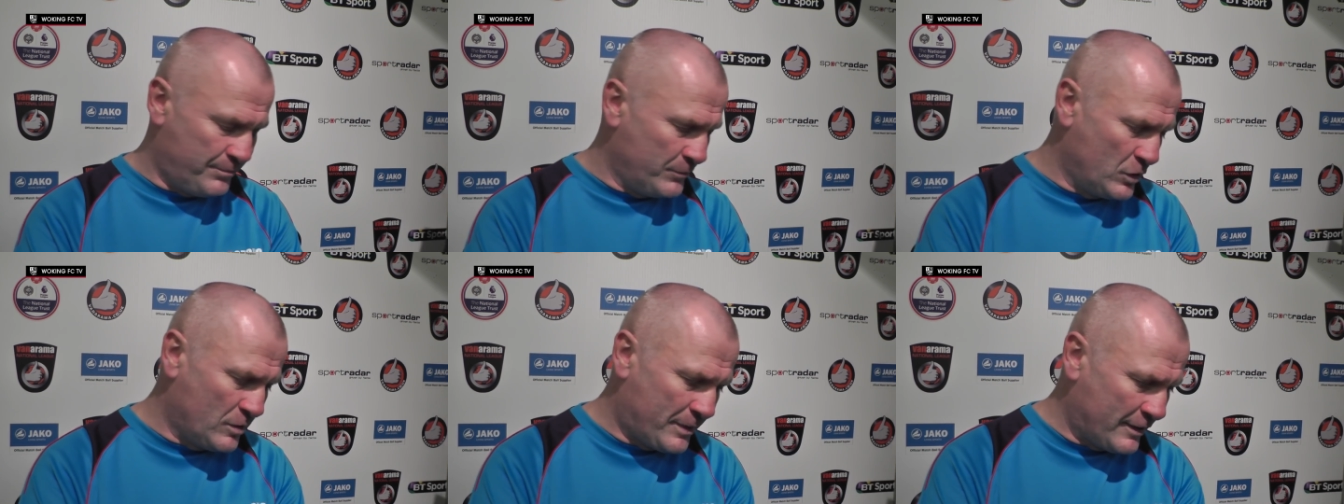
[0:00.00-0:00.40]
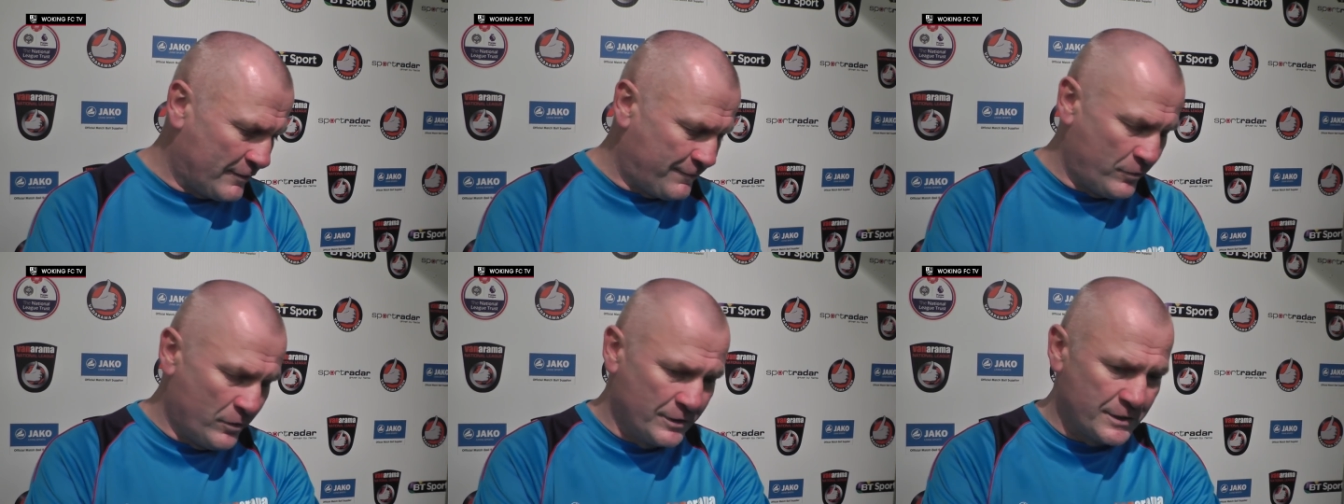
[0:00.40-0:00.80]

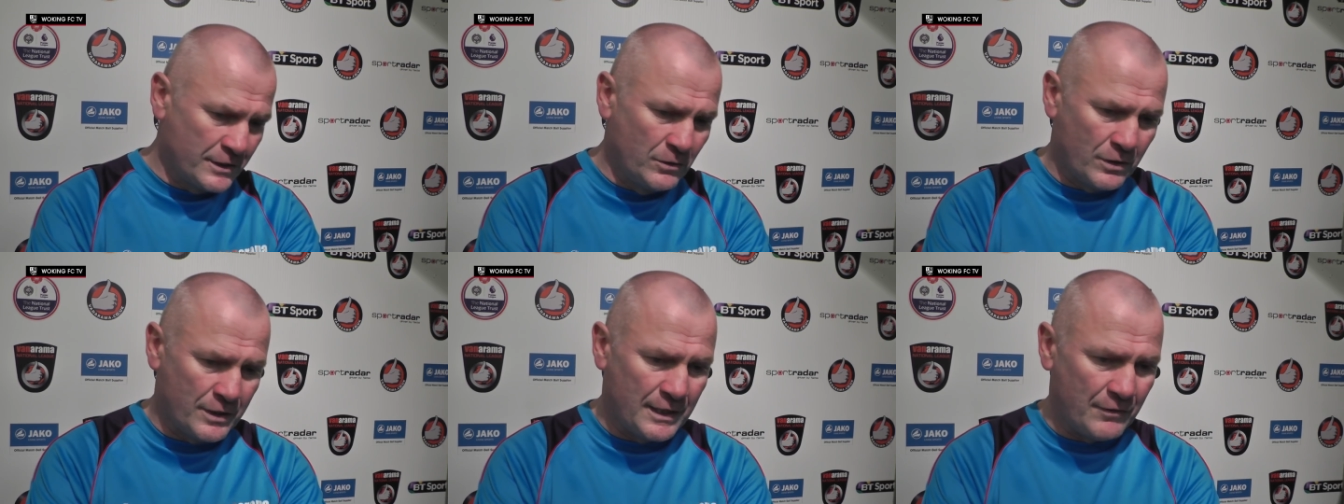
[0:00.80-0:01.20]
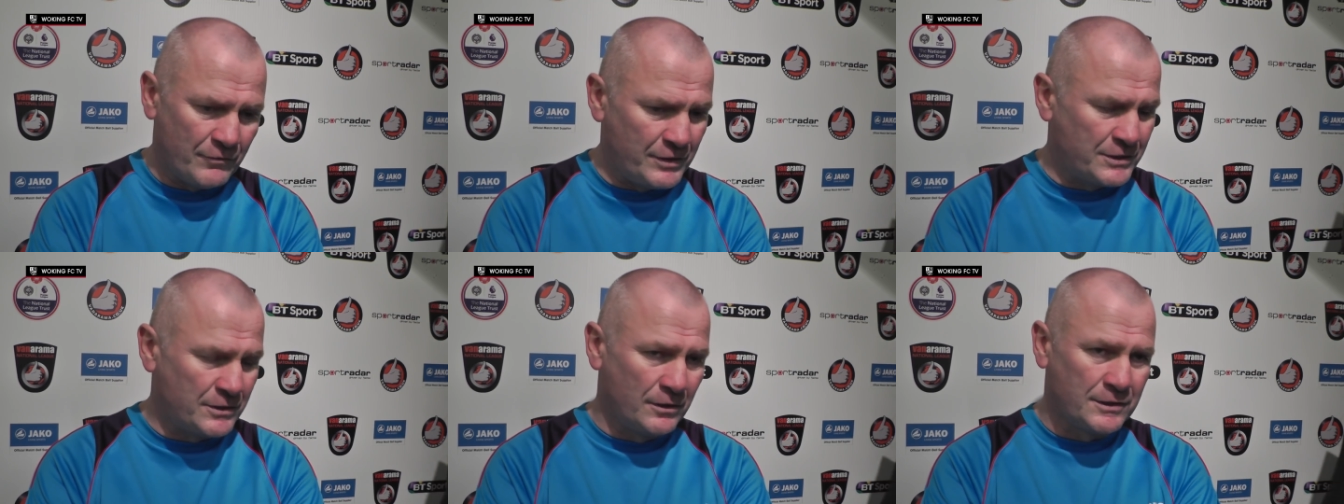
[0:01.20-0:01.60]
mobile phones and looking at
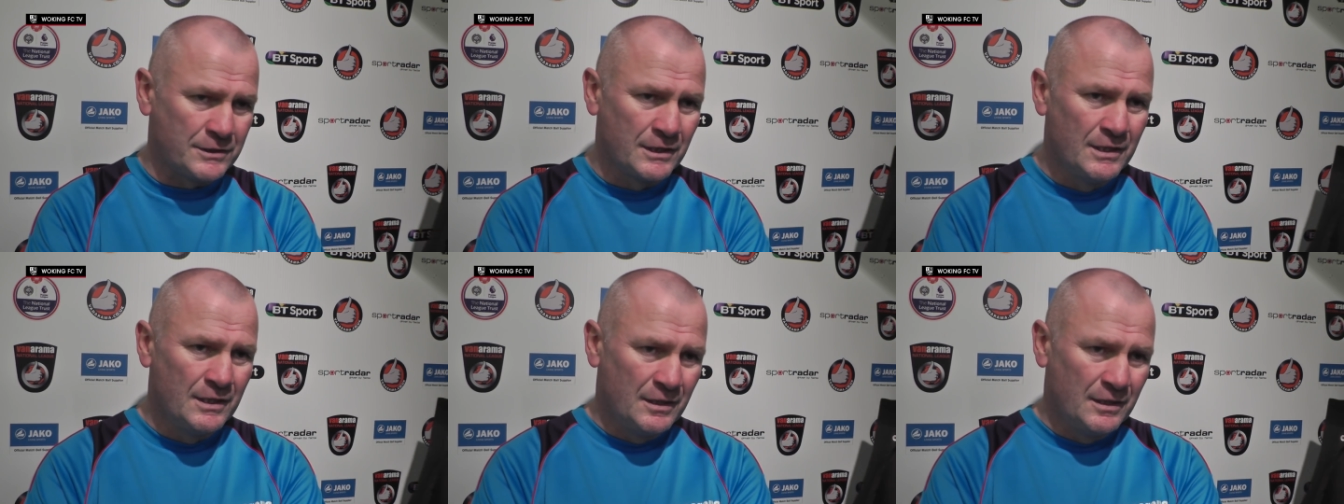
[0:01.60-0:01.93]
results